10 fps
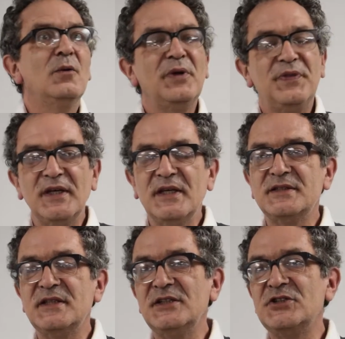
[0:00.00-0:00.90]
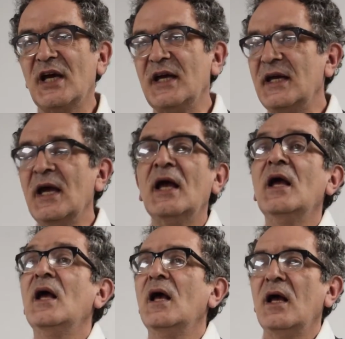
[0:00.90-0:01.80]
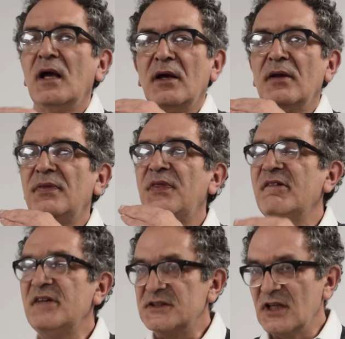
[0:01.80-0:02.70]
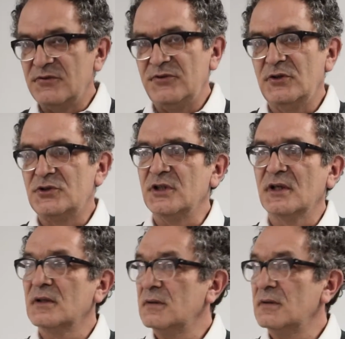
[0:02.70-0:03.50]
with the ECJ, there is no future.